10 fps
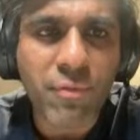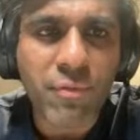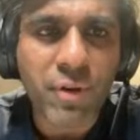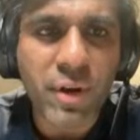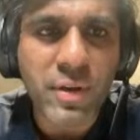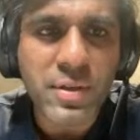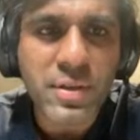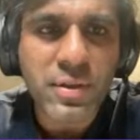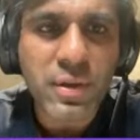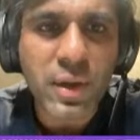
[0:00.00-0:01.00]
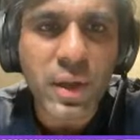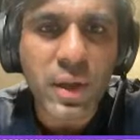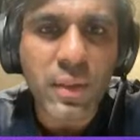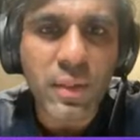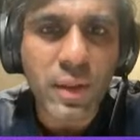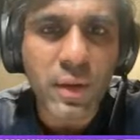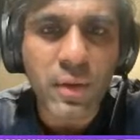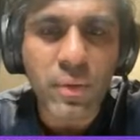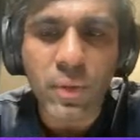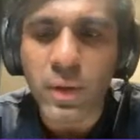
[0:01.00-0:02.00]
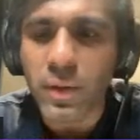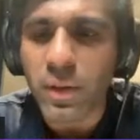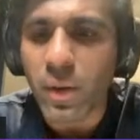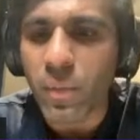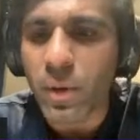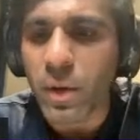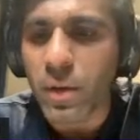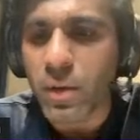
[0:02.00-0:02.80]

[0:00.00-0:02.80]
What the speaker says: first and then do it in that way.